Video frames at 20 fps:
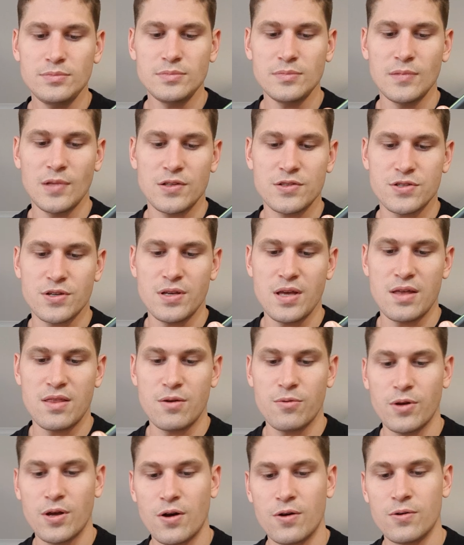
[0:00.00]
So yeah,
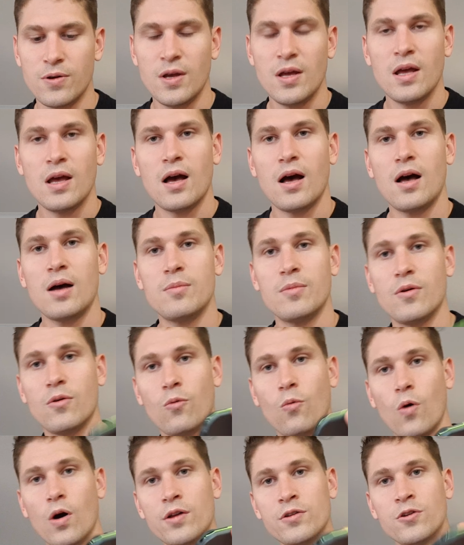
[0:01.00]
there we go.
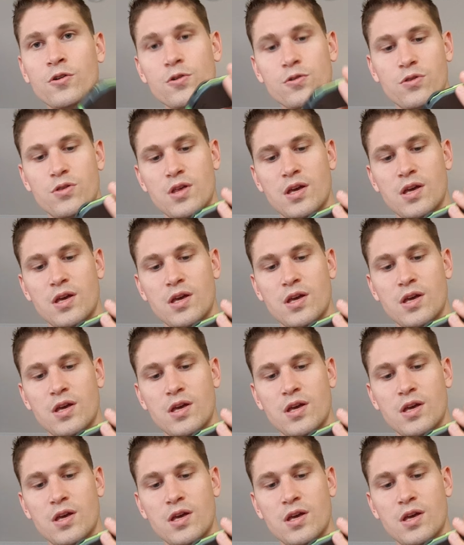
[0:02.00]
One good